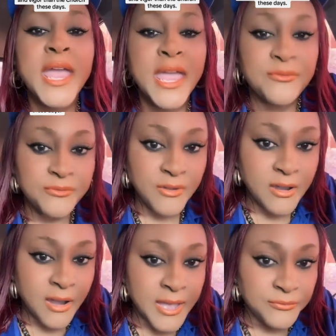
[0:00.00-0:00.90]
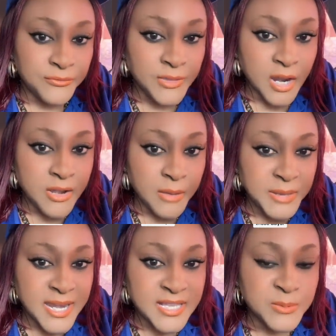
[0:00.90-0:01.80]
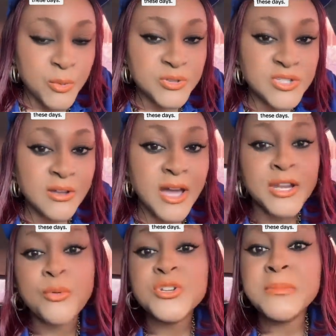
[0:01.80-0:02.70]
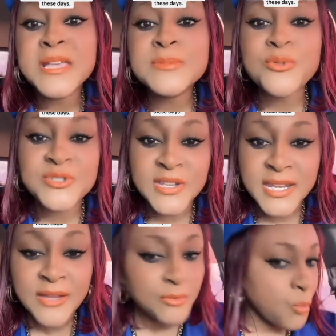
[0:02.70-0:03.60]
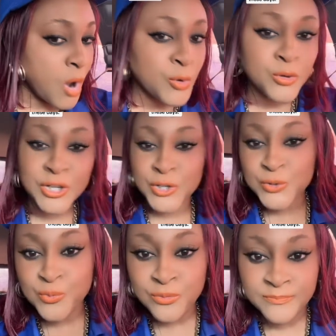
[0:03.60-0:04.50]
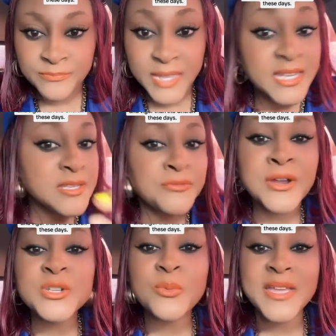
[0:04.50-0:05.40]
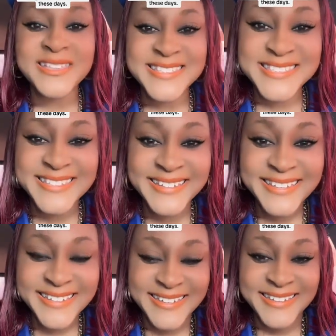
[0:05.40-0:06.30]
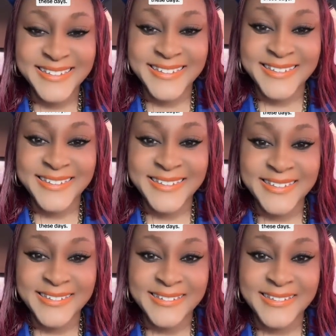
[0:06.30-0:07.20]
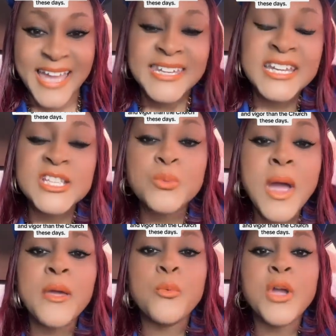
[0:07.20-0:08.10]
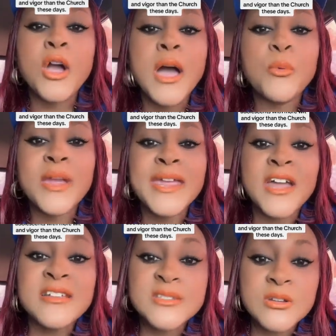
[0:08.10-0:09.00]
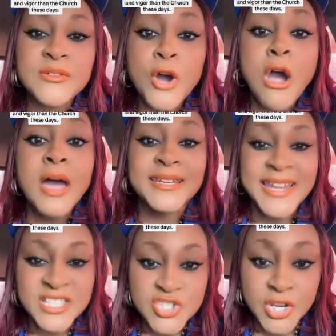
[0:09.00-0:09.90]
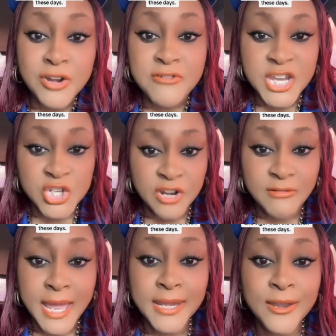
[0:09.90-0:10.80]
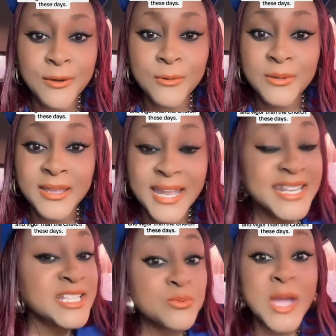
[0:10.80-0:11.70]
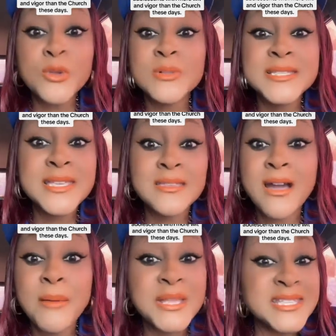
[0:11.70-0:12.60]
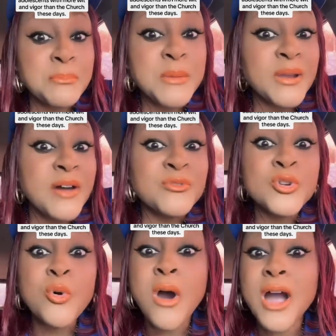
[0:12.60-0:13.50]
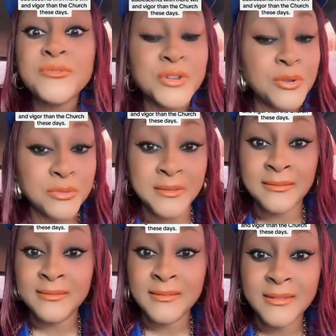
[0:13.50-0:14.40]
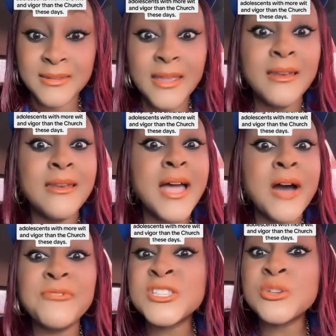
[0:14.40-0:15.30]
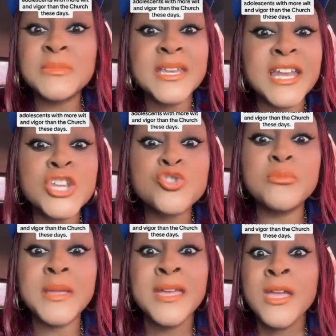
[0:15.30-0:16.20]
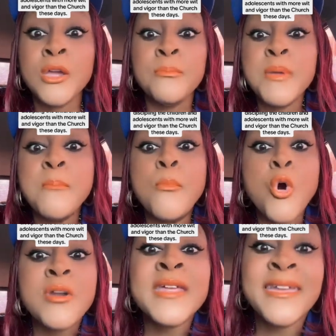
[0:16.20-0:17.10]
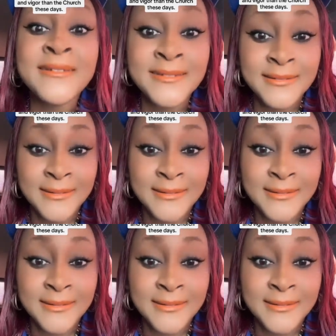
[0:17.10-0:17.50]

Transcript: if they're not being exposed to God, they're going to be exposed to the devil, one out of the two, in different ways. And that is why we're in a sort of a godless generation right now. And that is why you will see the comments that people have no heart for nothing. They laugh at something that they should be mourning.